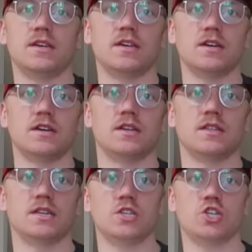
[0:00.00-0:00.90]
the
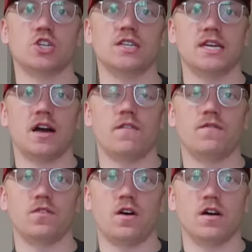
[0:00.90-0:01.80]
this journey that
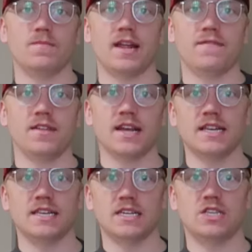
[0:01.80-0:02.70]
I'll vlog, but I feel like
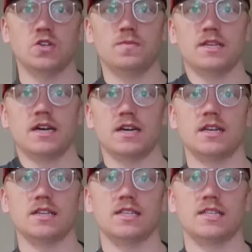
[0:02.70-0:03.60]
I need to
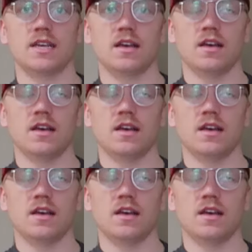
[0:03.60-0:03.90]
because